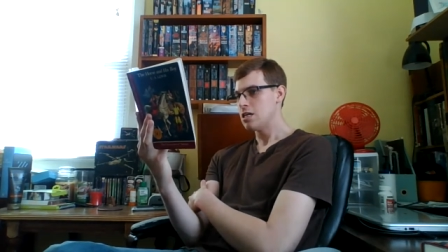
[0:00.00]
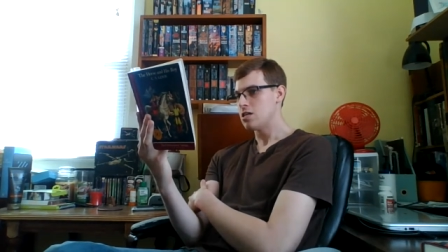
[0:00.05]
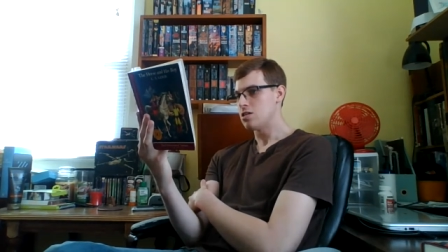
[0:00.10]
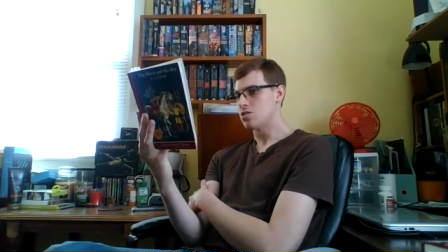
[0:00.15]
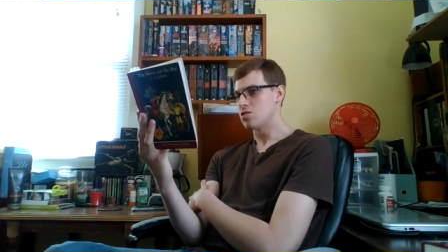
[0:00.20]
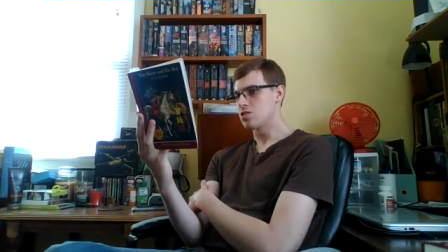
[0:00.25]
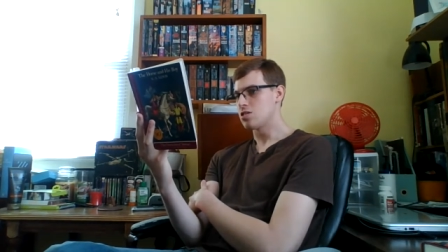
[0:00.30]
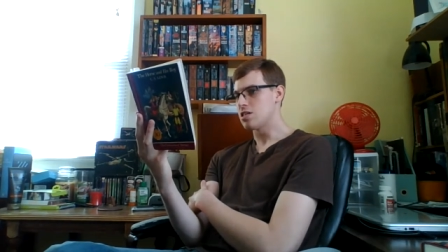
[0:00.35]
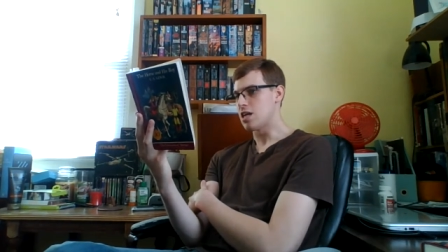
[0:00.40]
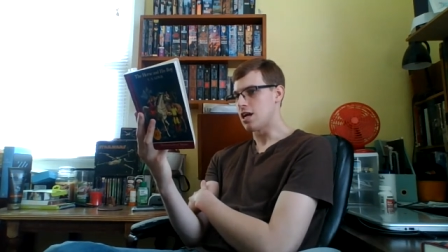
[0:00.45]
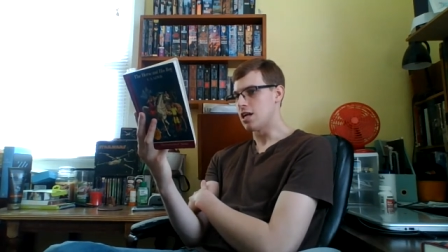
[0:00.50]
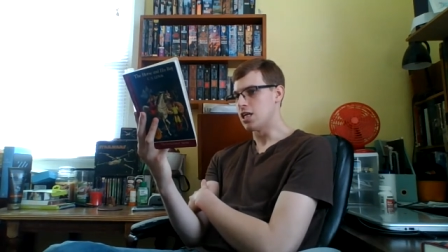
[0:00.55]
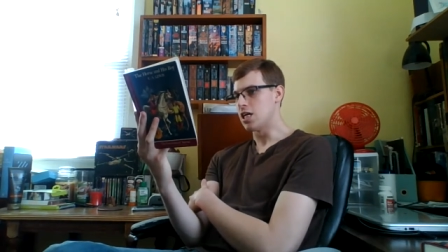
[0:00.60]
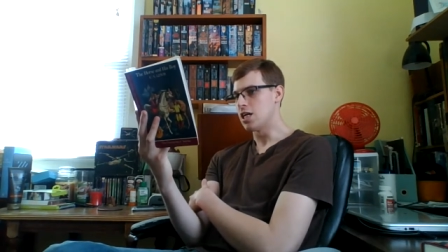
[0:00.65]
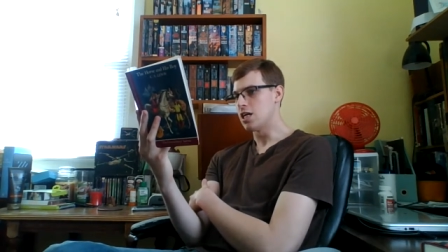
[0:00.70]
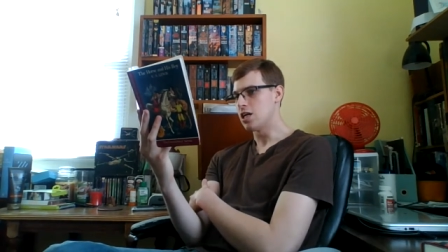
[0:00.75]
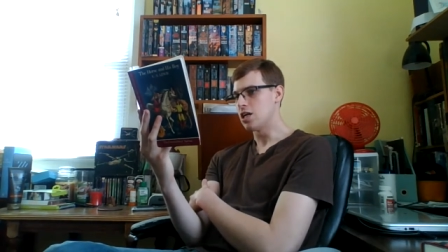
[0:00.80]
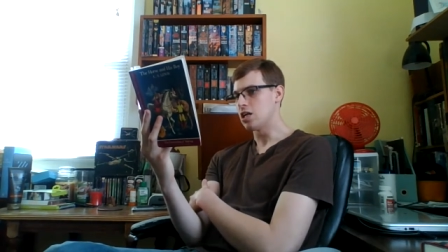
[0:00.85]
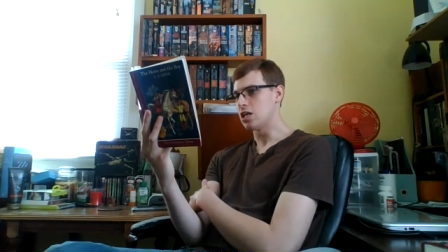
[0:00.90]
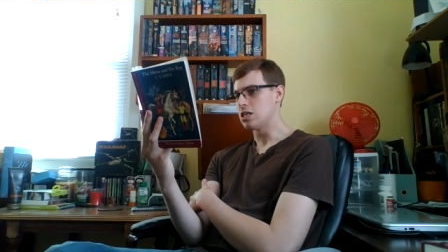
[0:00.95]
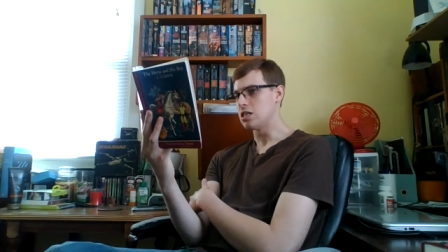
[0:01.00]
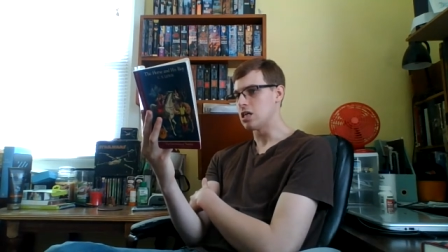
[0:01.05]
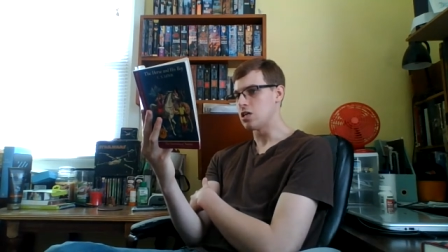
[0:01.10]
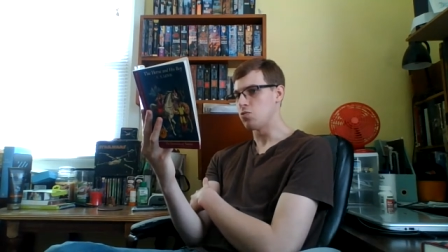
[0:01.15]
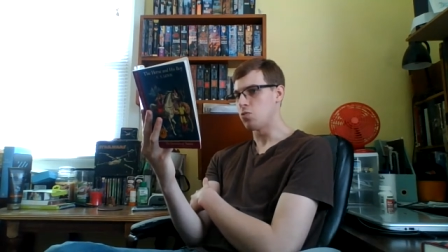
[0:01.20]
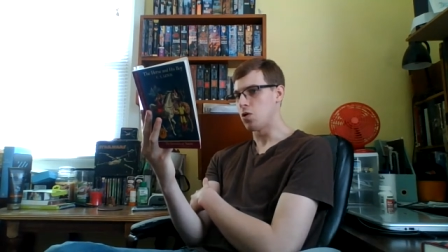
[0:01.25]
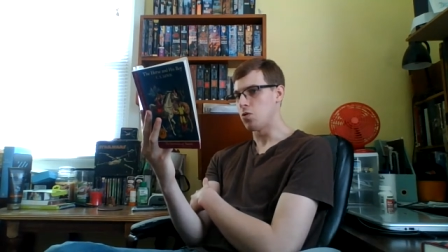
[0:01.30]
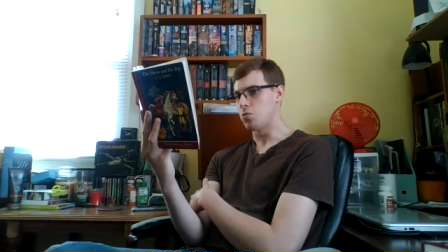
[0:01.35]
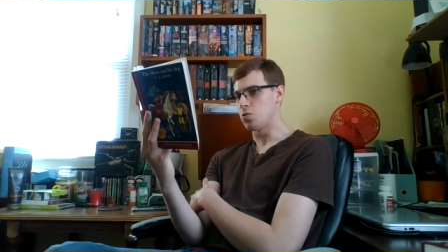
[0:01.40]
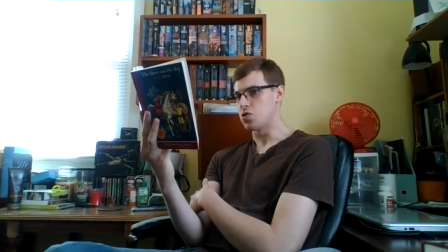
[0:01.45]
Instead, he did
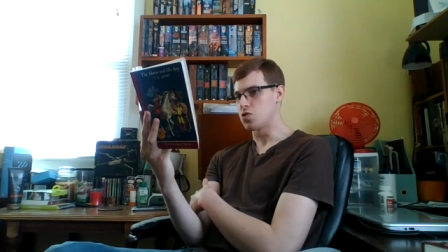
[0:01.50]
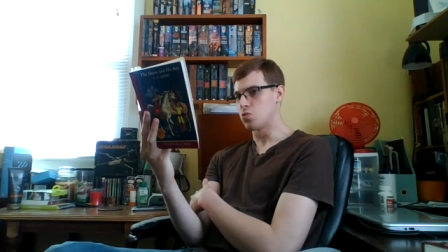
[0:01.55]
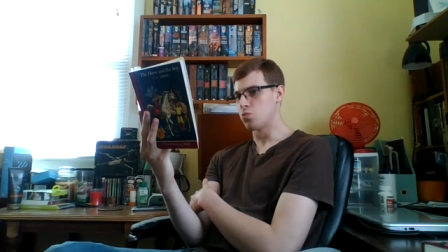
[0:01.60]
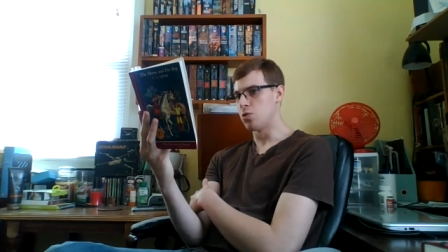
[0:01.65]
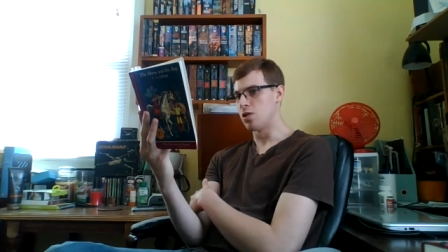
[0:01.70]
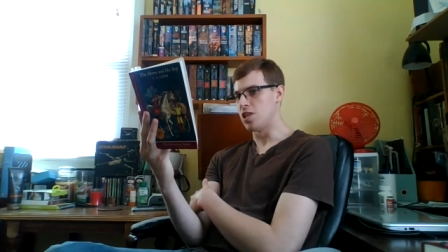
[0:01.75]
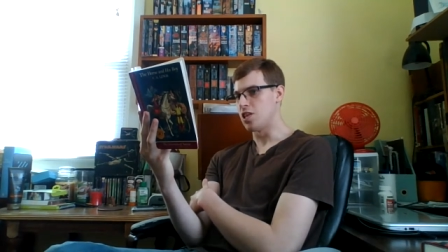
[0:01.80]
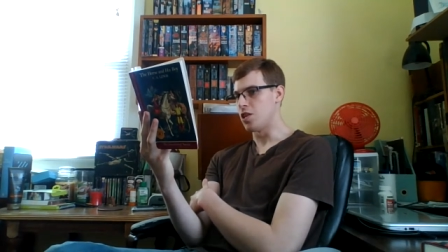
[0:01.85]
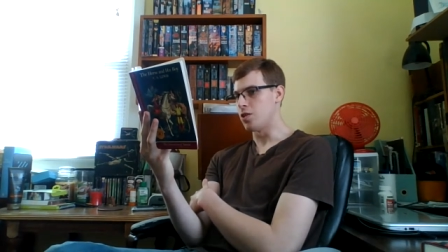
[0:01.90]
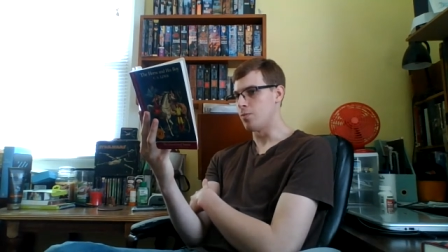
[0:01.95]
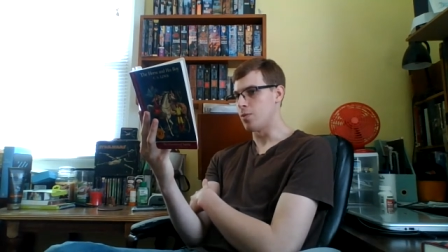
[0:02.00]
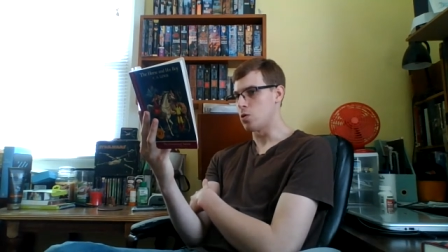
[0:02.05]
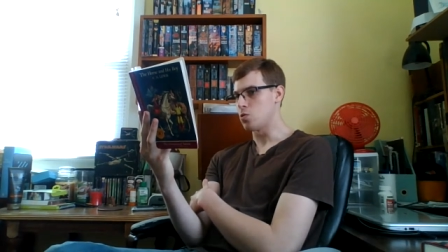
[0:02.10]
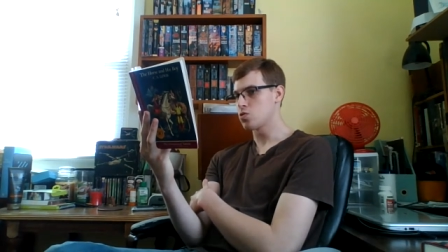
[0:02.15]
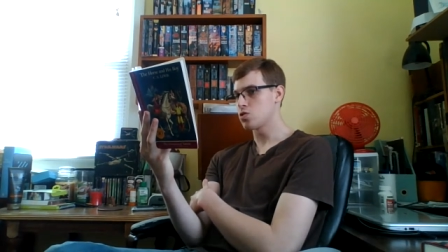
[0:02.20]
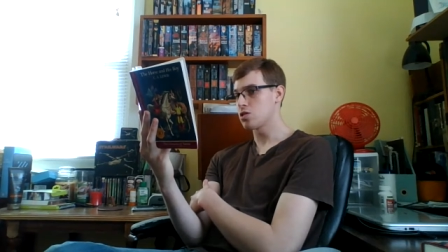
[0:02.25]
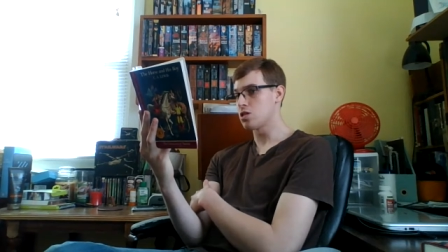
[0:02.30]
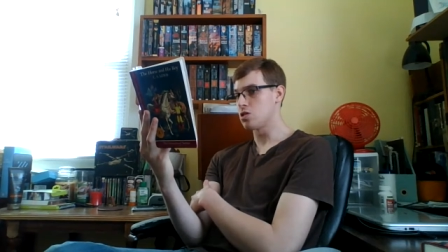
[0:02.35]
what was really the most